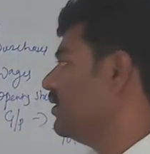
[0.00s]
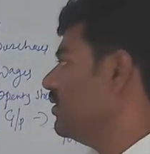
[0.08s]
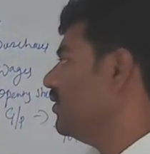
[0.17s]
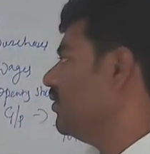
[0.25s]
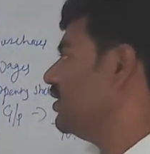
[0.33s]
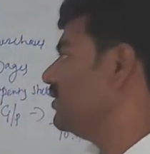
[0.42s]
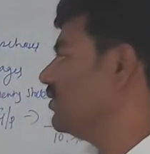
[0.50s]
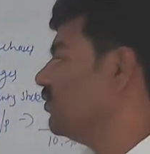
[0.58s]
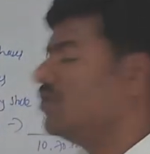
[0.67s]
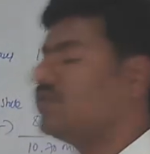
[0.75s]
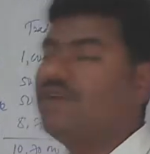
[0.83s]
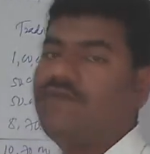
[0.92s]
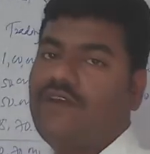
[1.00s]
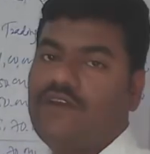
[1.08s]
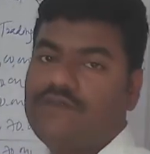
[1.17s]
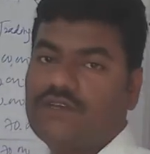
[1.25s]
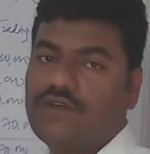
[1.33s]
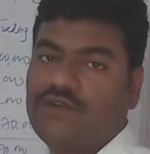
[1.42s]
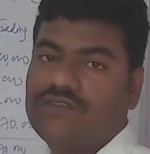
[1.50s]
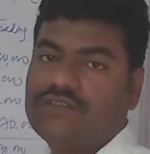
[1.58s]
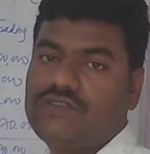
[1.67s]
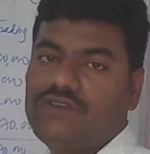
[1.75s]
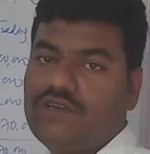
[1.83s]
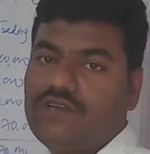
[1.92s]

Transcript: What is the original value of the closing stock?